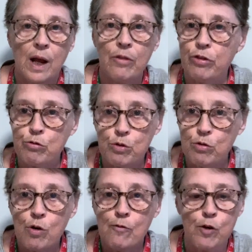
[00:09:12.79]
hunt
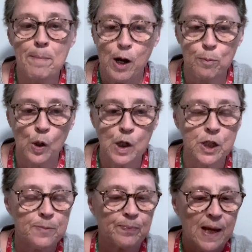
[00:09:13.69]
through for bear
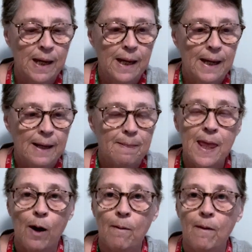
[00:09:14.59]
books.
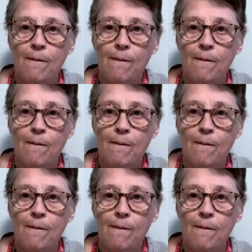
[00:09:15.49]
Now,